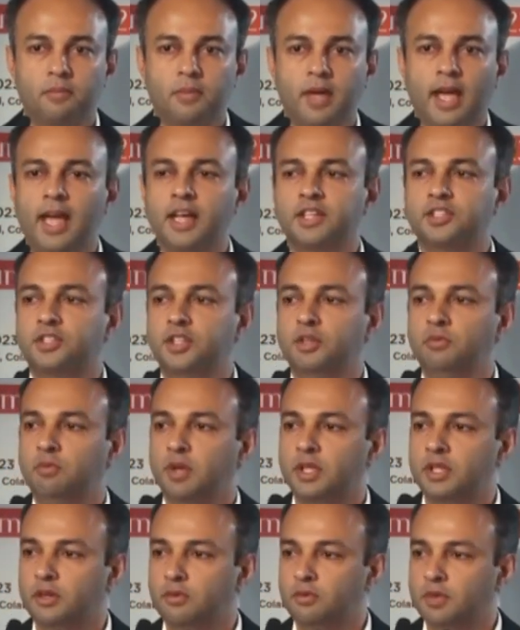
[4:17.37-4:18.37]
Extreme
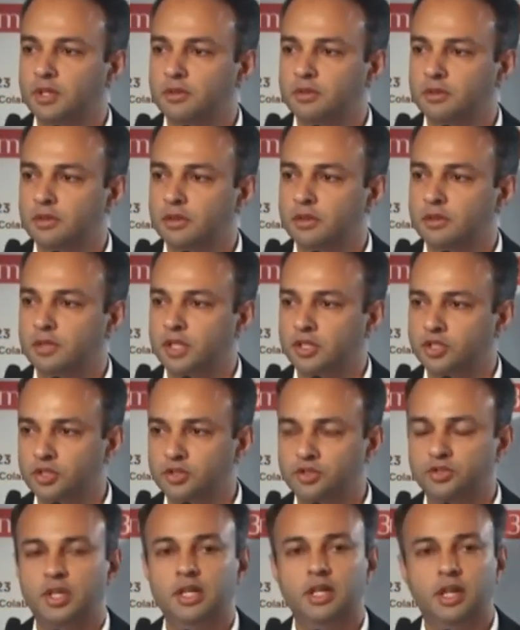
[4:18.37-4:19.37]
weather events such as
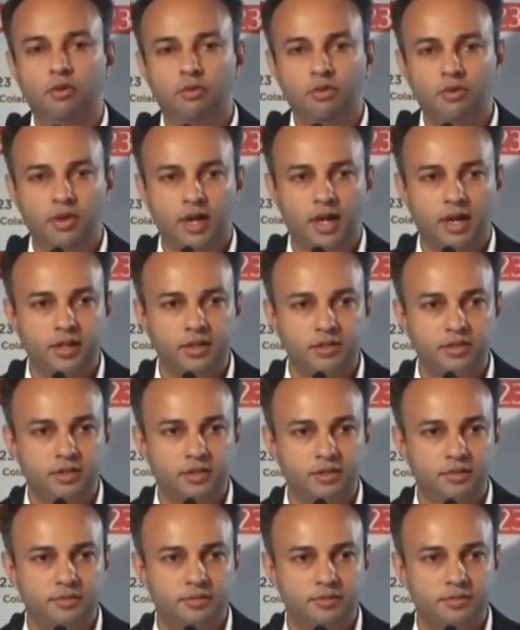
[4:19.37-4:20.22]
sea level rise,